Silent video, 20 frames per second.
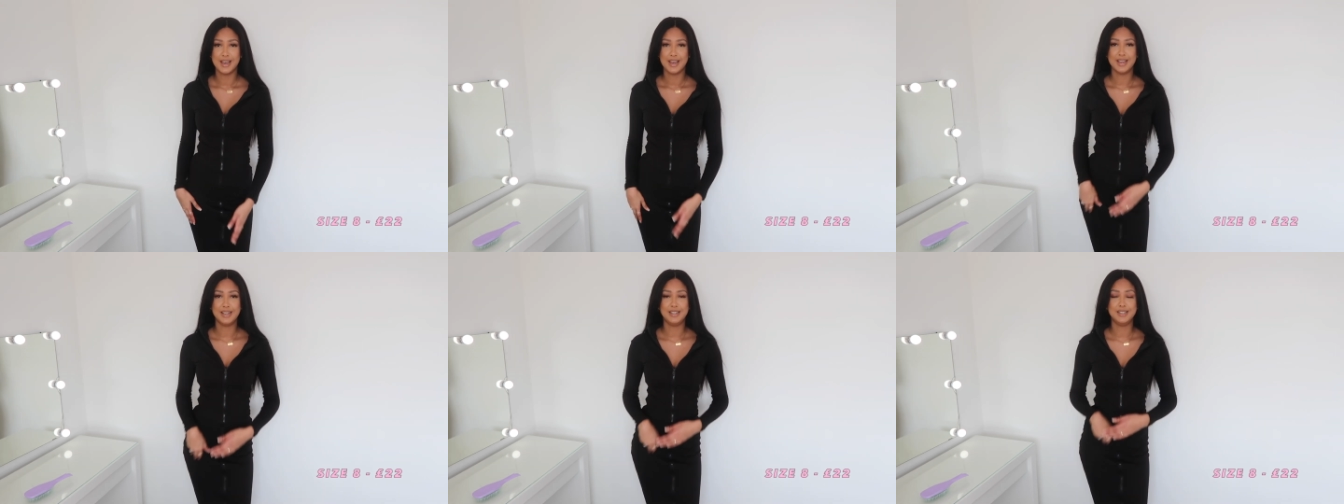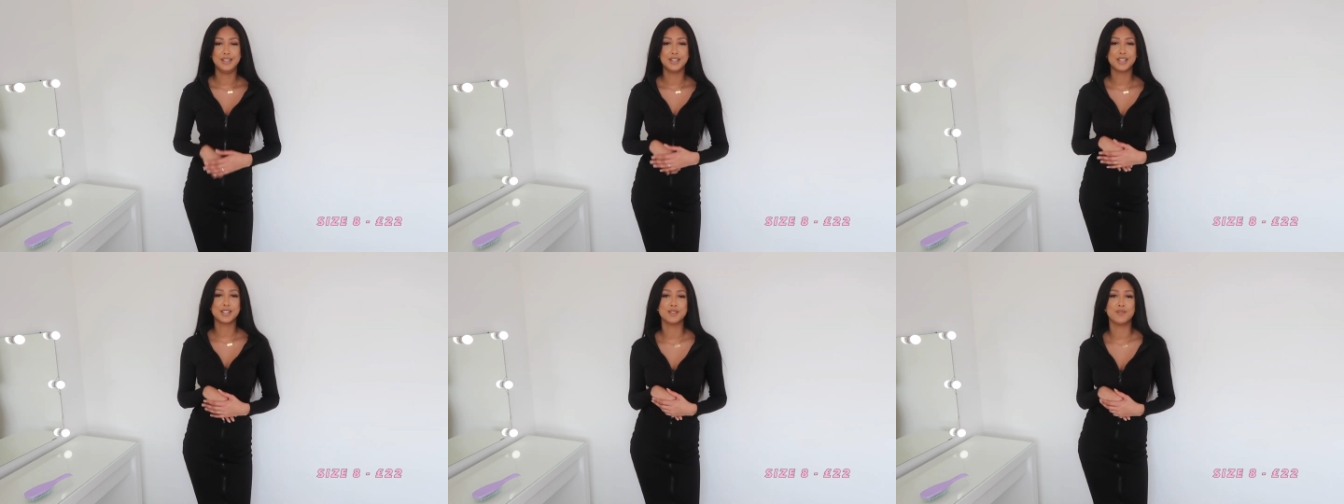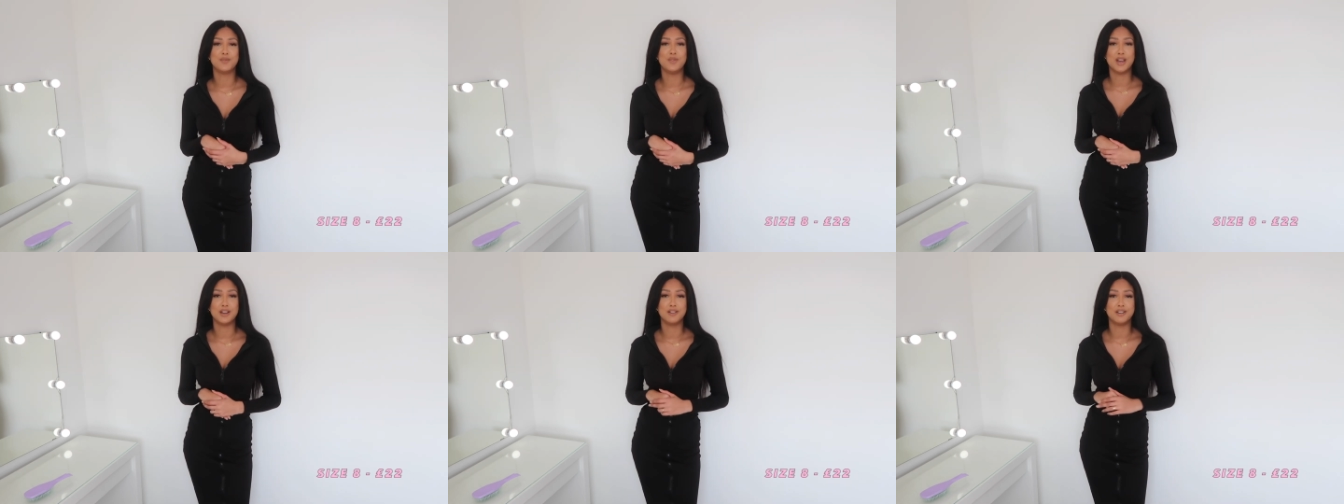It looks
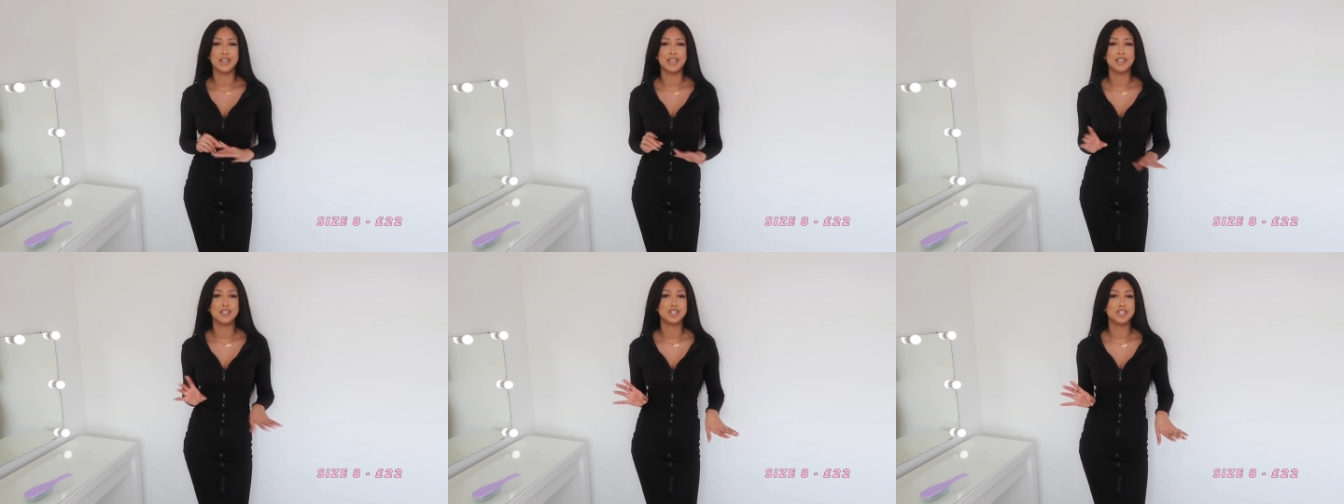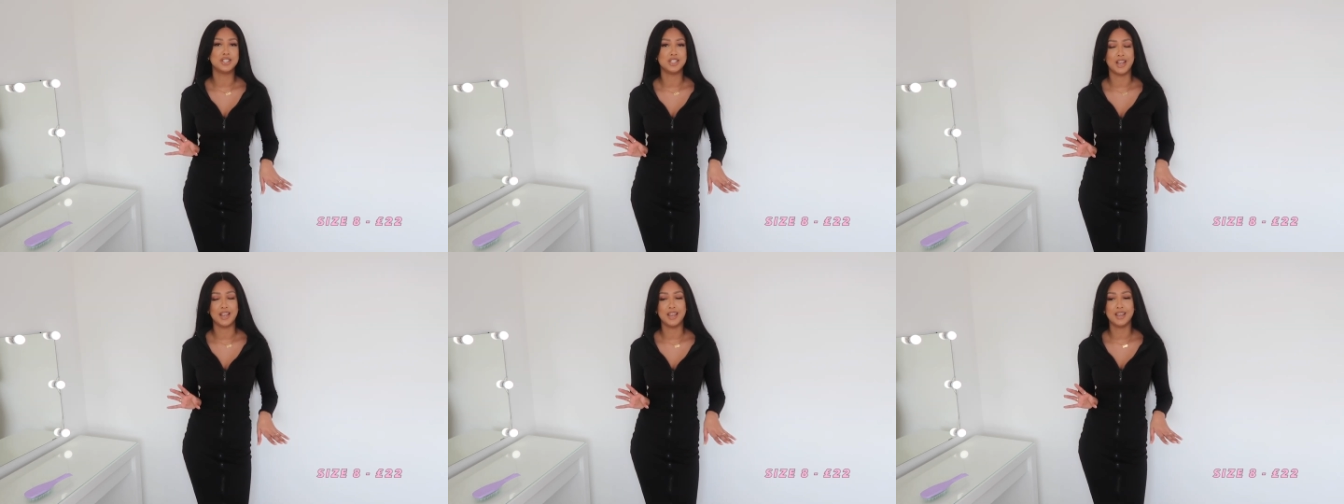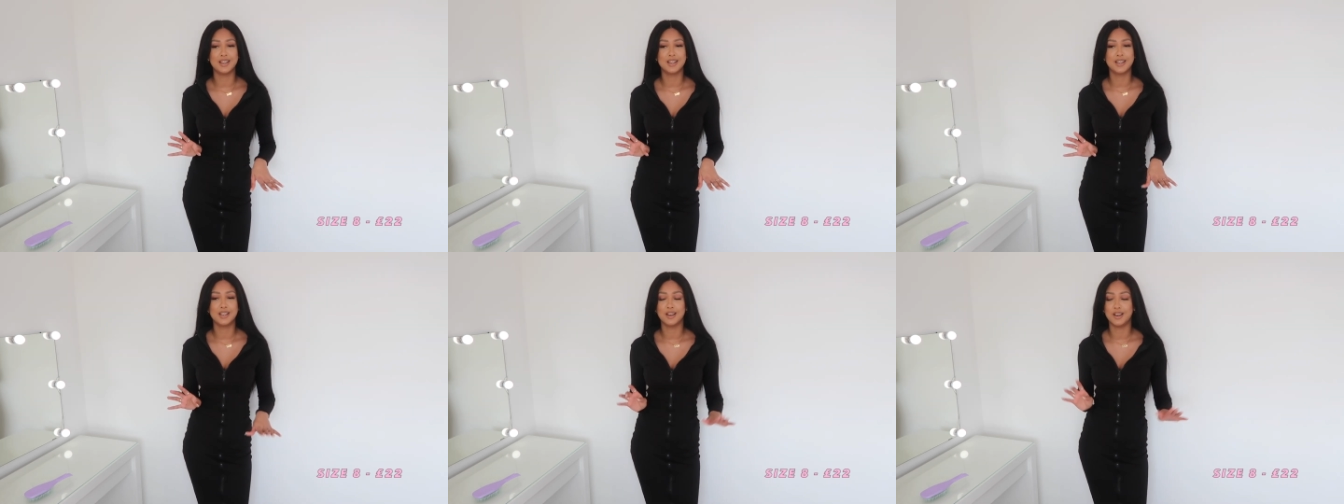very
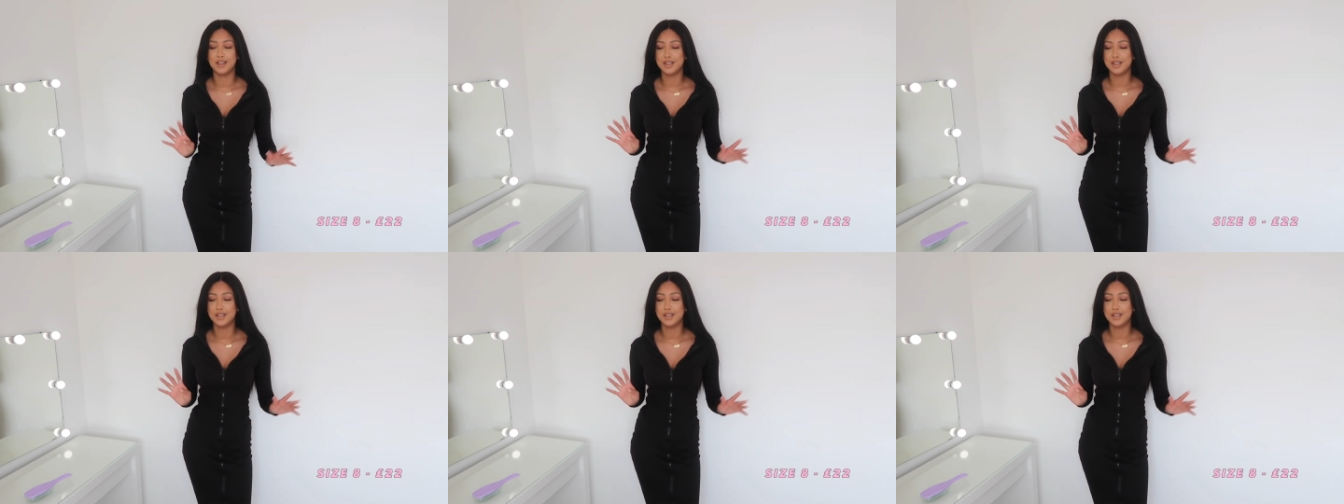chic.